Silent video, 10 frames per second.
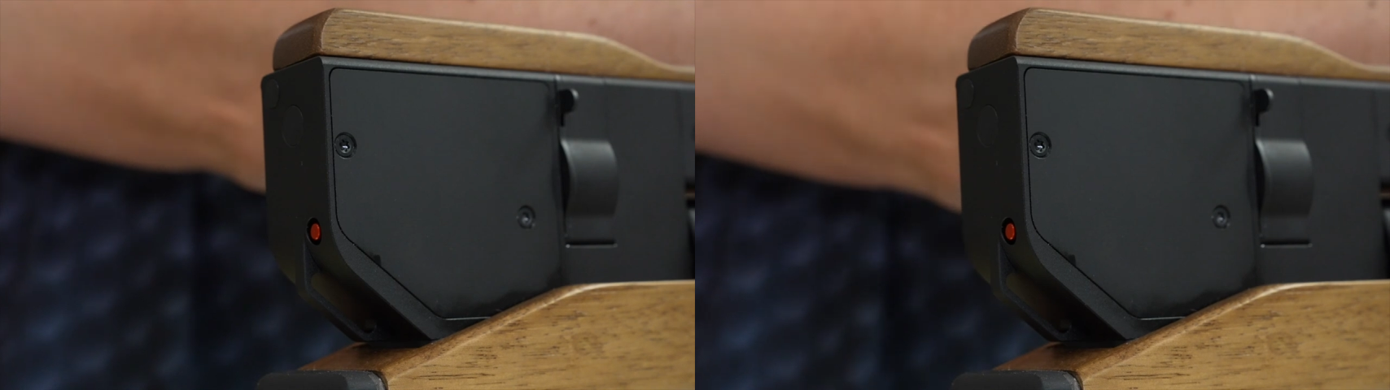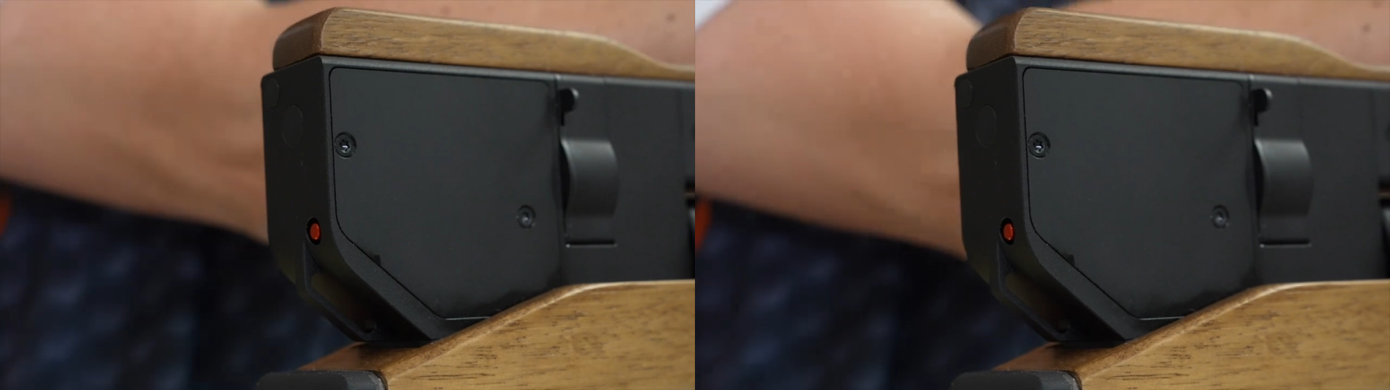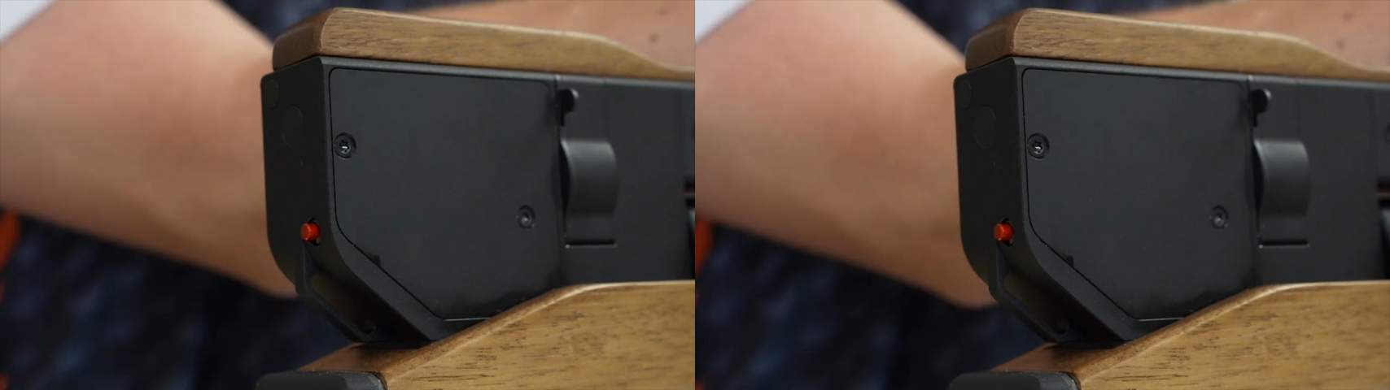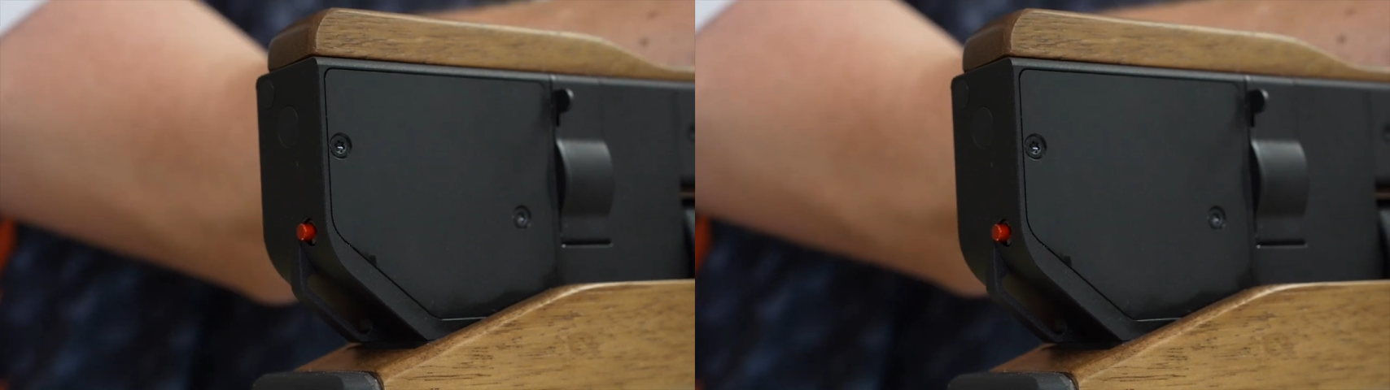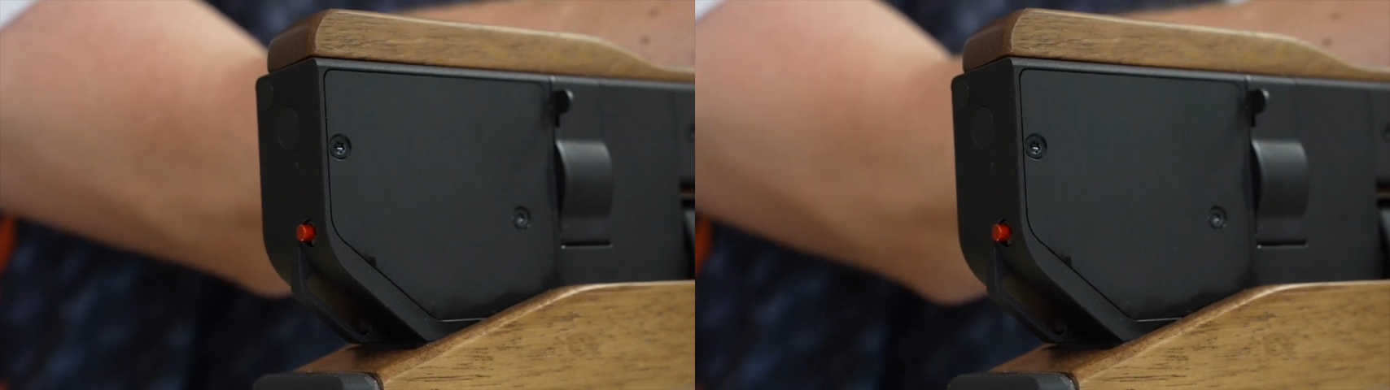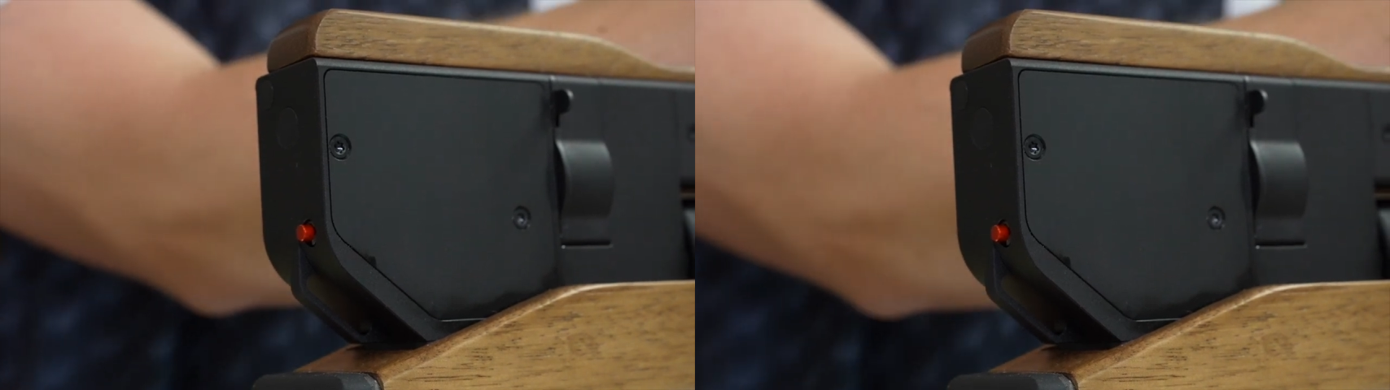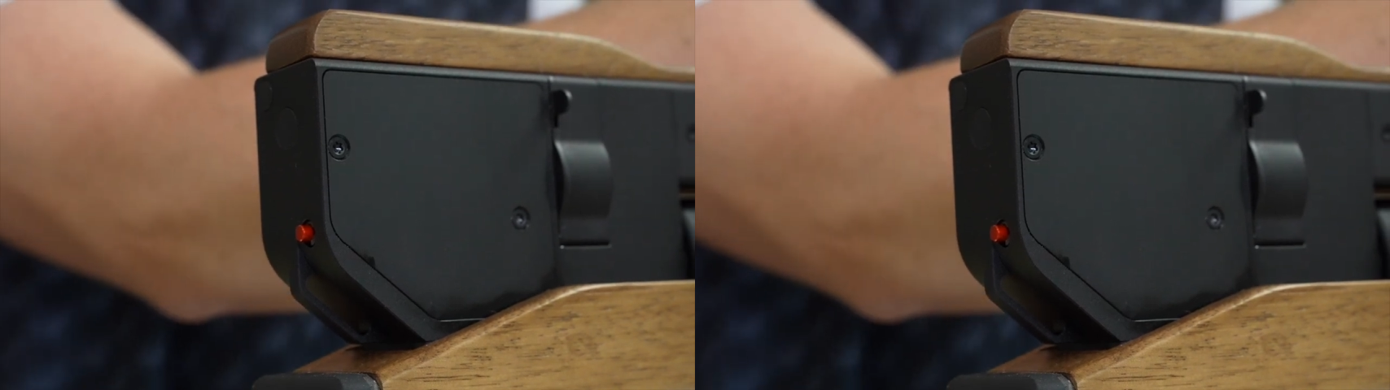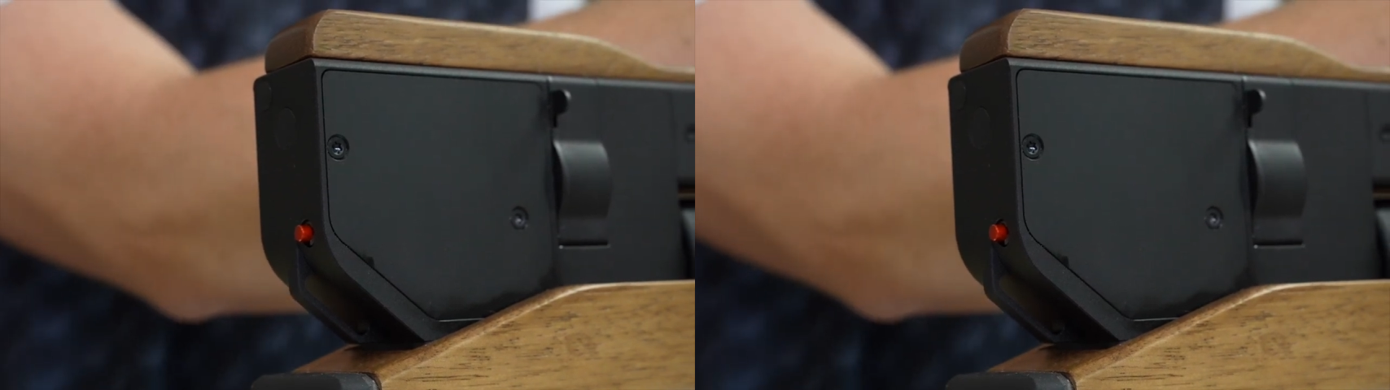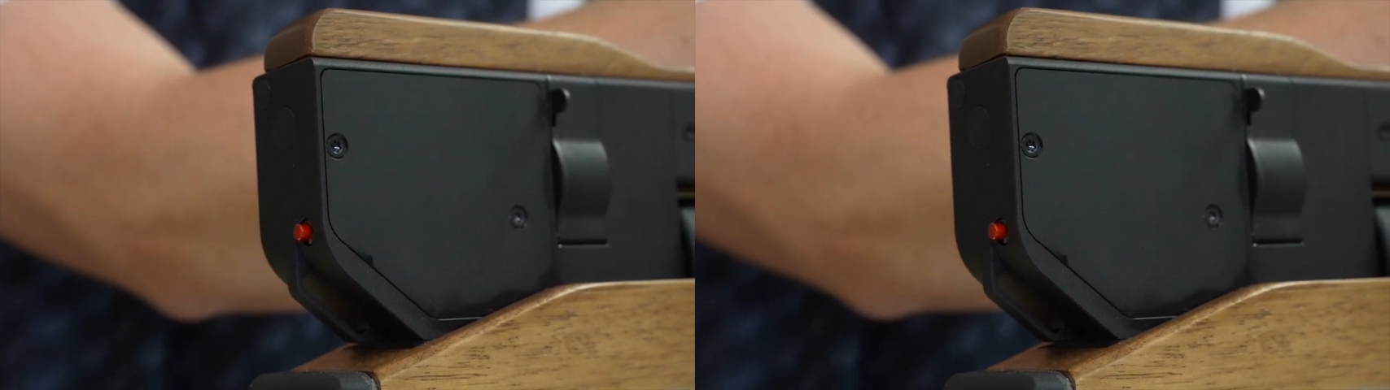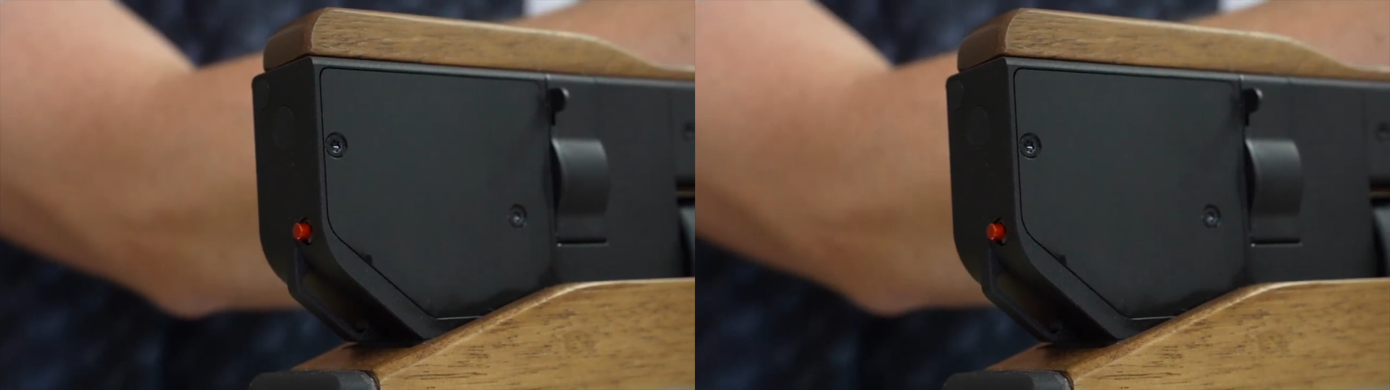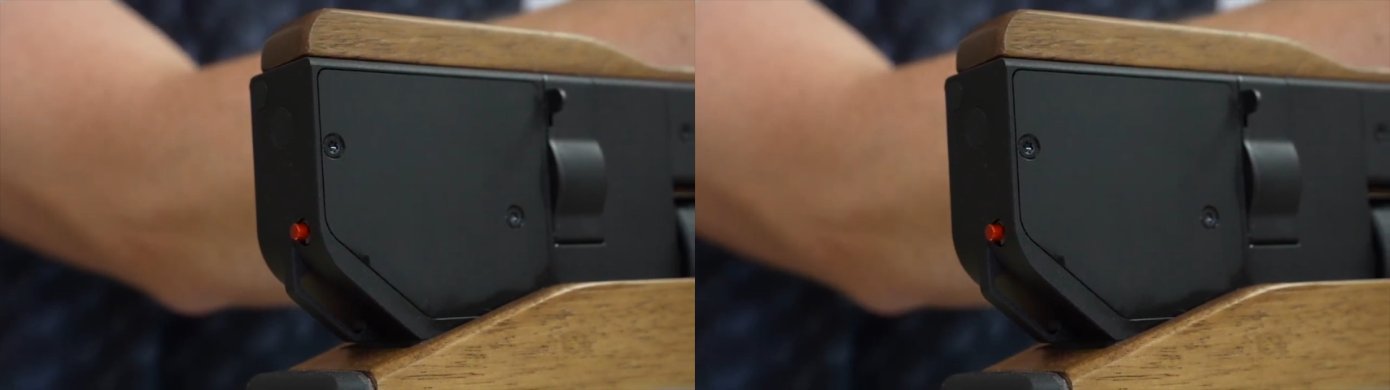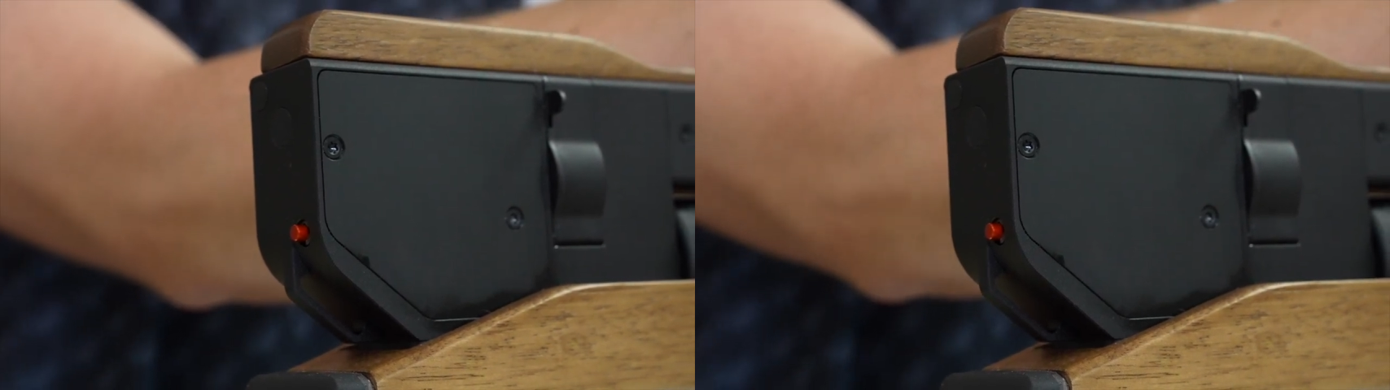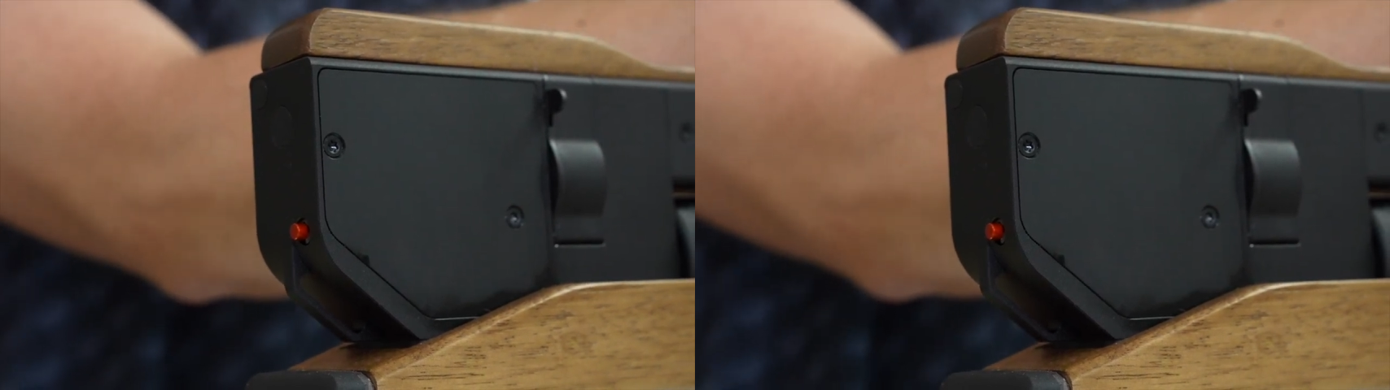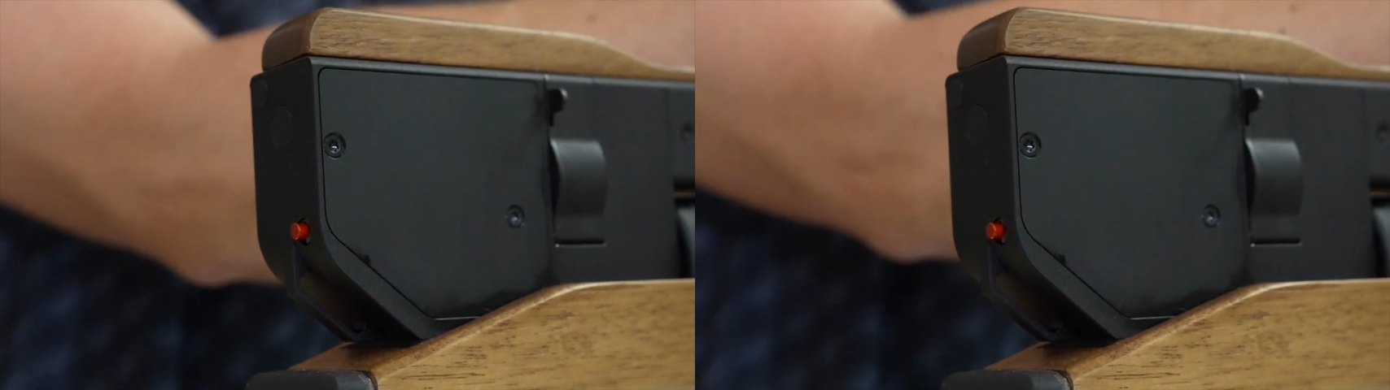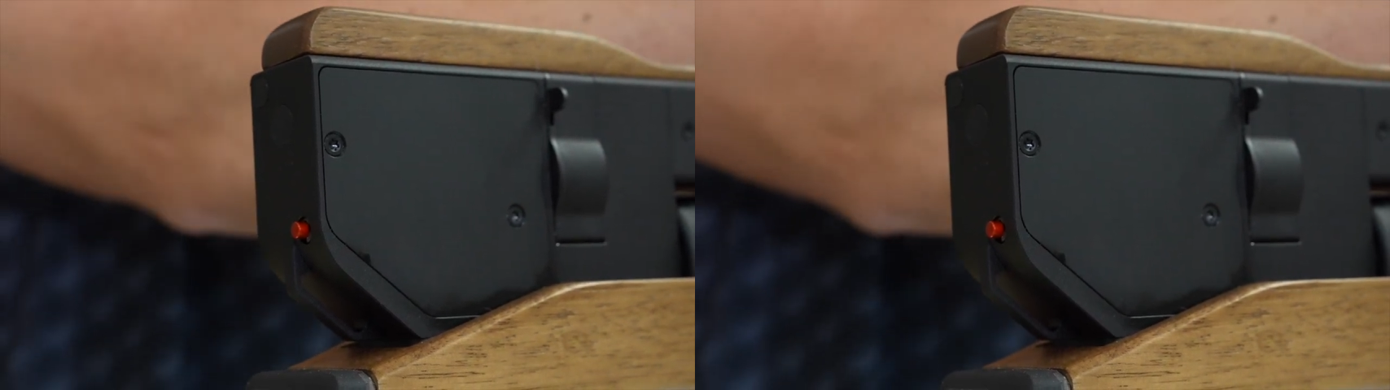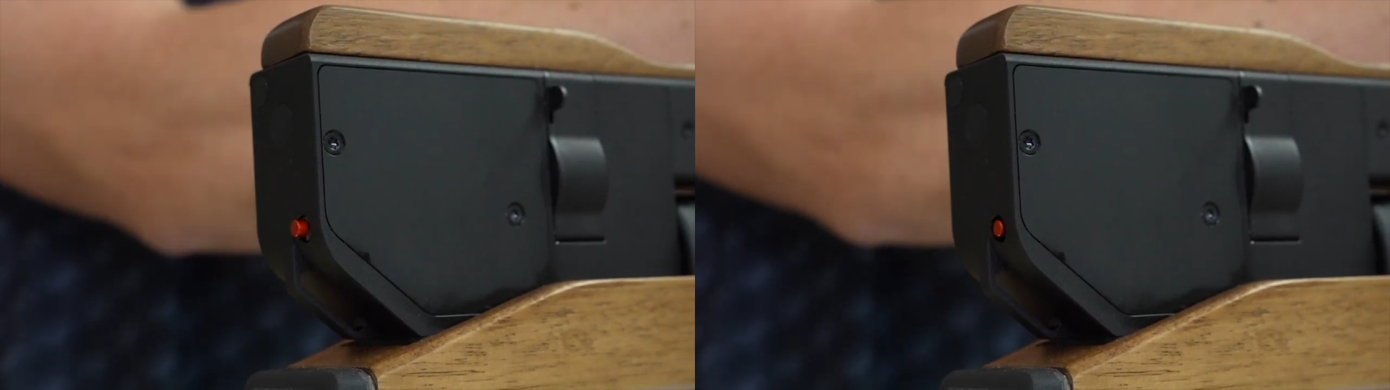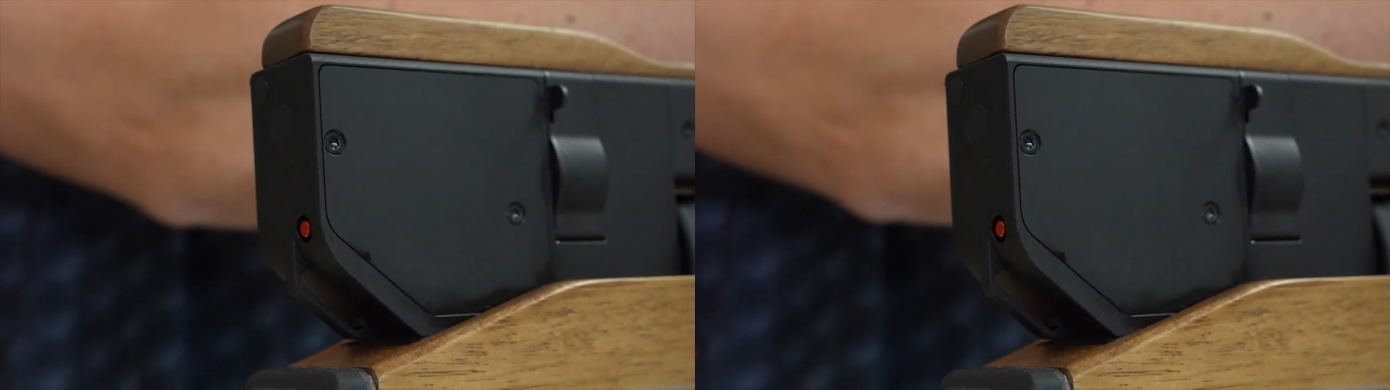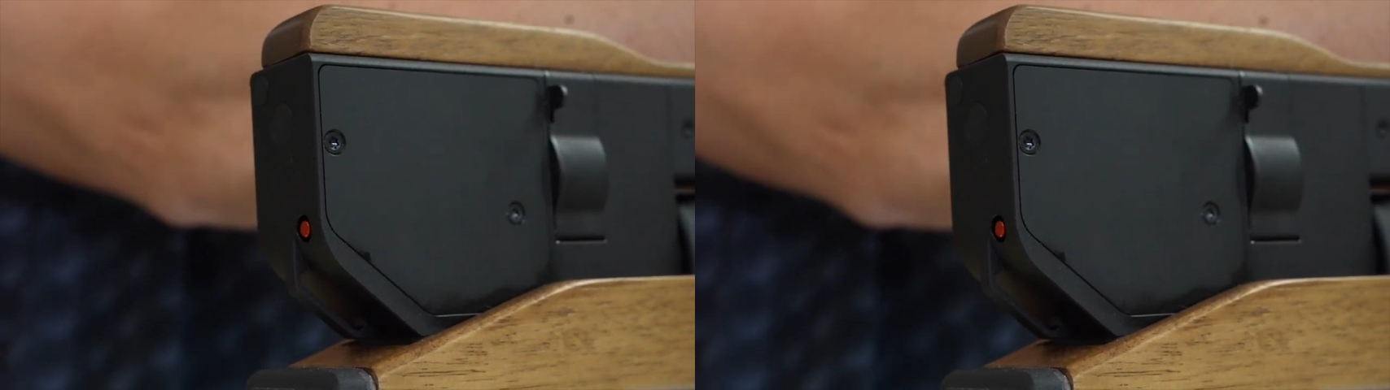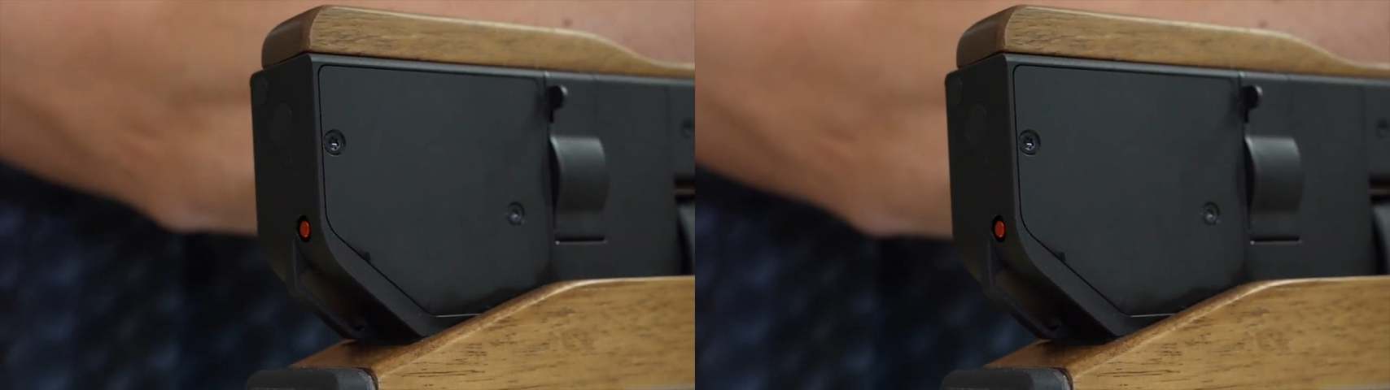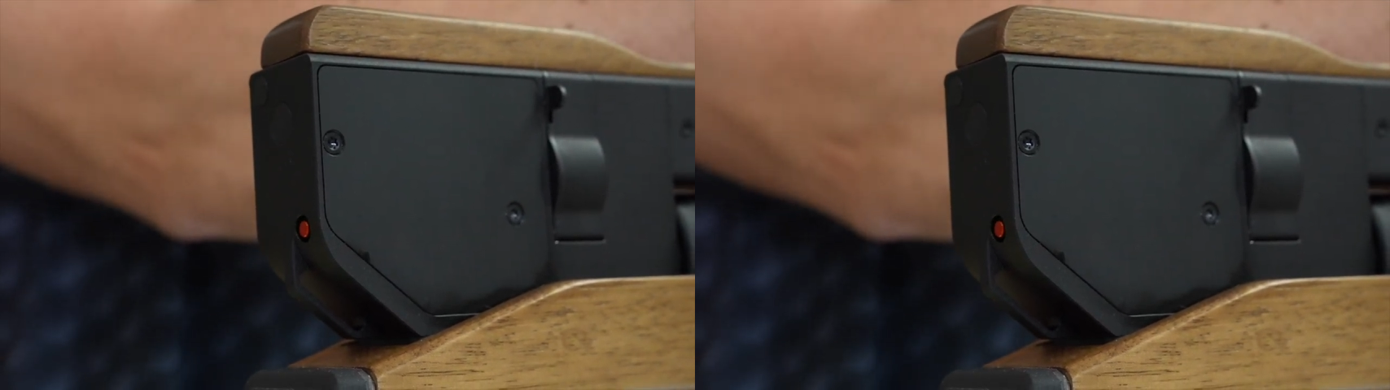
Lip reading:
(no speaker visible)